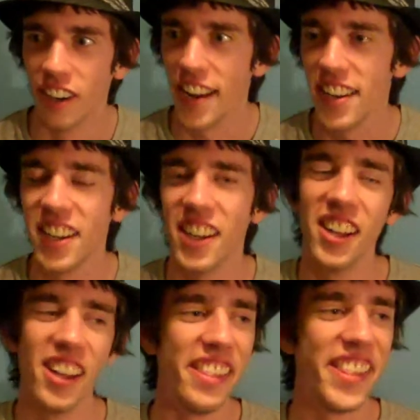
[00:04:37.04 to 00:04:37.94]
right?
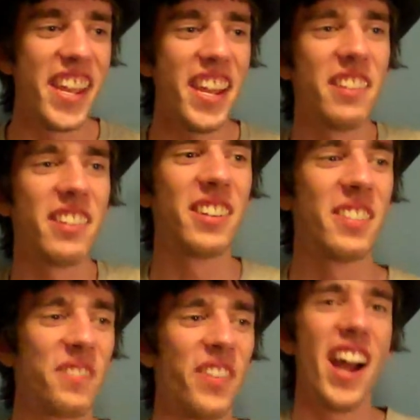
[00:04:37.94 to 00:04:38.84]
And they're
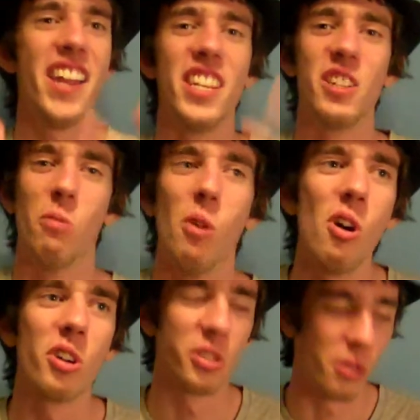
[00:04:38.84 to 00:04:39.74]
fighting this
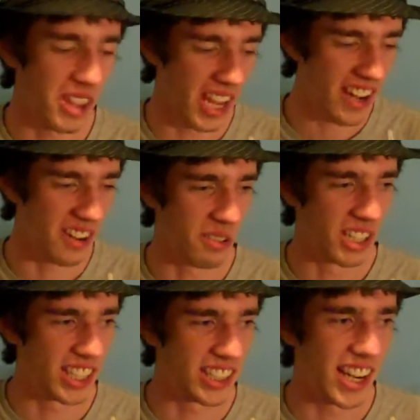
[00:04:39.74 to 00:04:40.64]
war, so what they do,
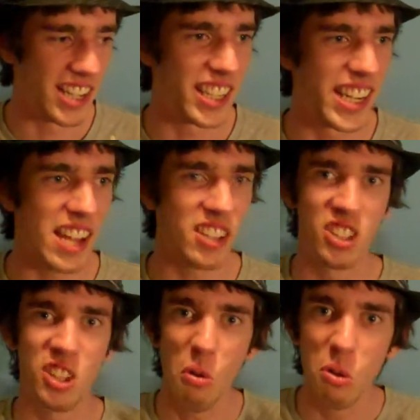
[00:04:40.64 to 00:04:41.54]
they decide to get
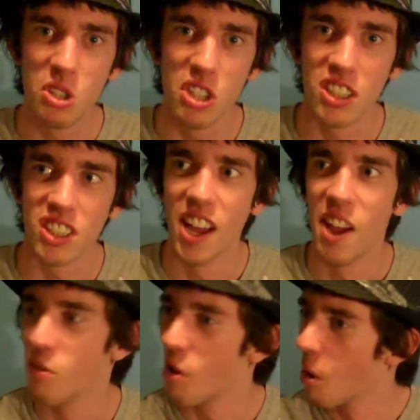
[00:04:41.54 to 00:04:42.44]
soldiers
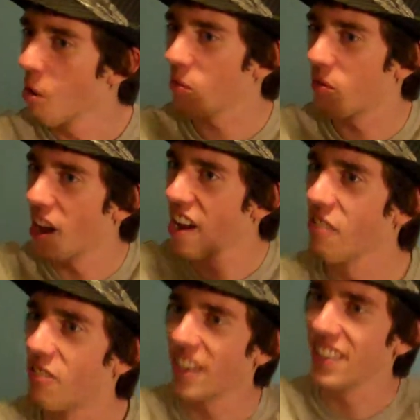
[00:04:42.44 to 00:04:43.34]
from all
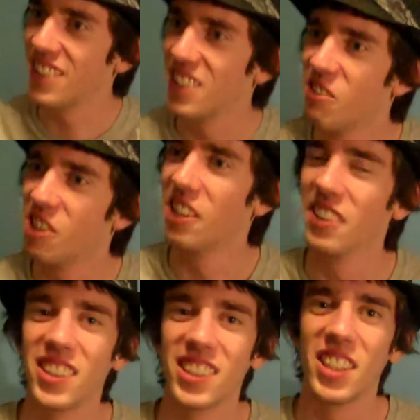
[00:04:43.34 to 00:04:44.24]
Final Fantasy
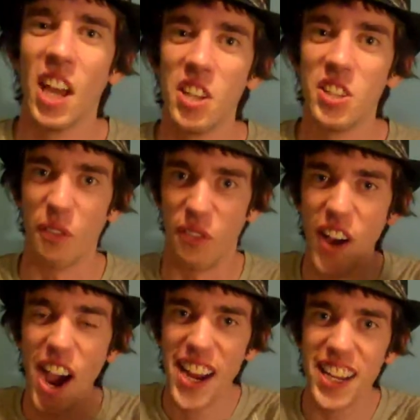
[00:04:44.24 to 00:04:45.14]
worlds to
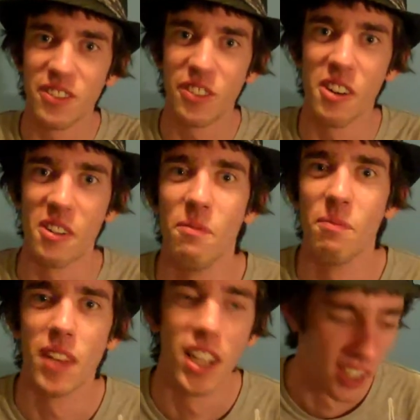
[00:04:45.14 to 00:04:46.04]
fight for them.
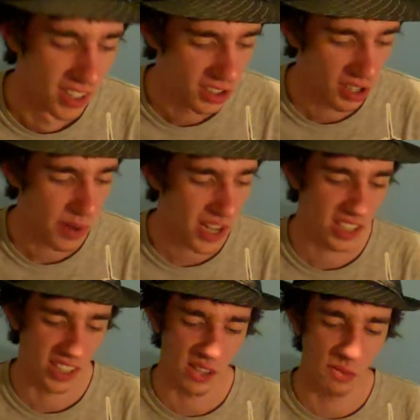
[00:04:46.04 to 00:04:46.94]
So
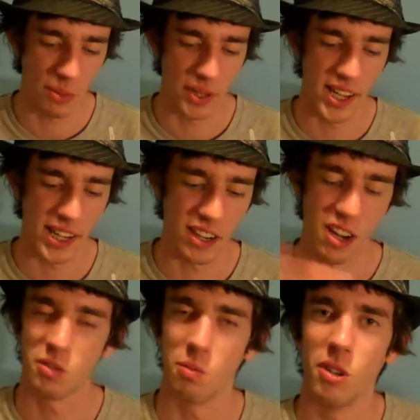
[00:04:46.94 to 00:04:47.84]
basically you play
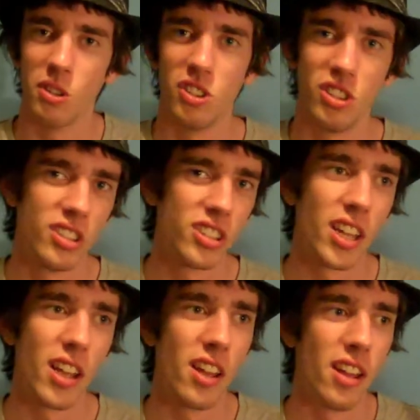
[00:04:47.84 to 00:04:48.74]
Cosmos as